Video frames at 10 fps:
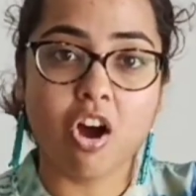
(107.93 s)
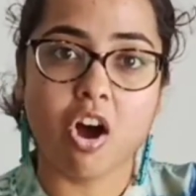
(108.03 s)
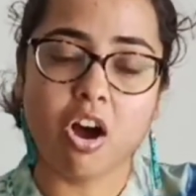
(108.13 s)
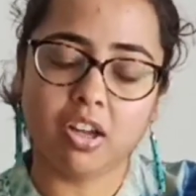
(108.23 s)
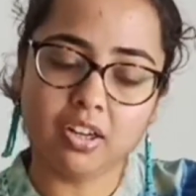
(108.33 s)

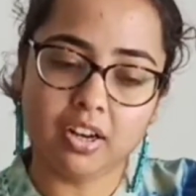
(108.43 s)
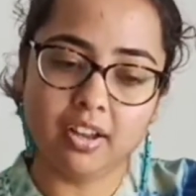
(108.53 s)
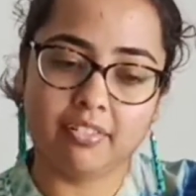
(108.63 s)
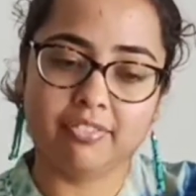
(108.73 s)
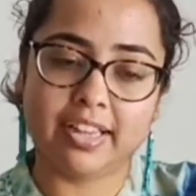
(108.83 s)
Or
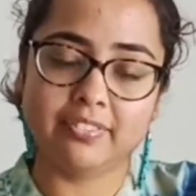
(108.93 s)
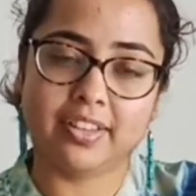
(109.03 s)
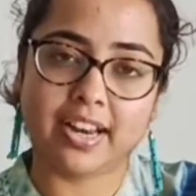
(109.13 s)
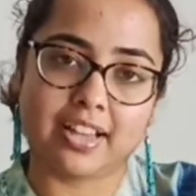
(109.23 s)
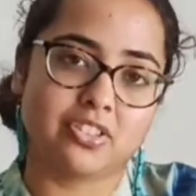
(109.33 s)
when we
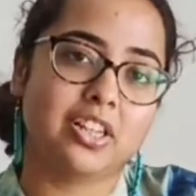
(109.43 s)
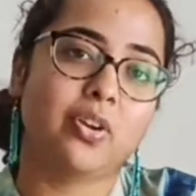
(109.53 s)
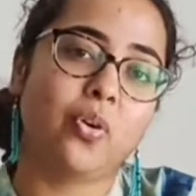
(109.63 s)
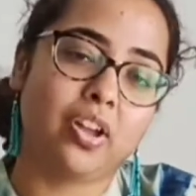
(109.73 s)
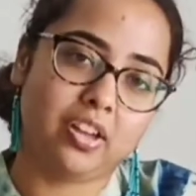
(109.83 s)
are actually
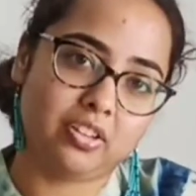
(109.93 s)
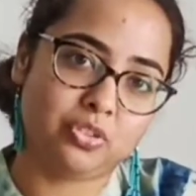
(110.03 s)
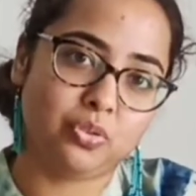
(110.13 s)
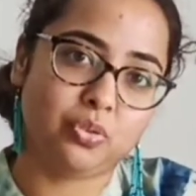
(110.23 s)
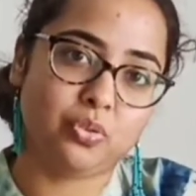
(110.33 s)
going
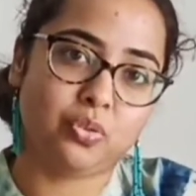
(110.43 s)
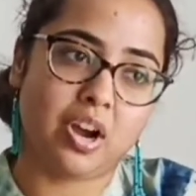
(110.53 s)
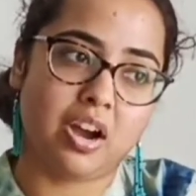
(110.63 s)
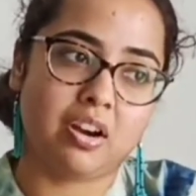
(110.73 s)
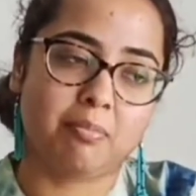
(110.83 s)
to
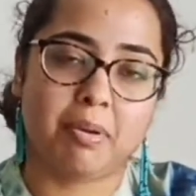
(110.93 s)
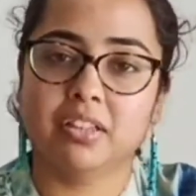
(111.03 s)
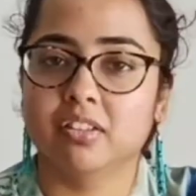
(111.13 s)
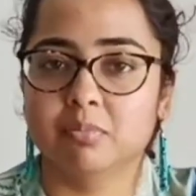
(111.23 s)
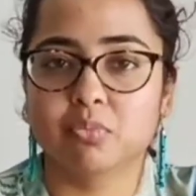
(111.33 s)
our mother,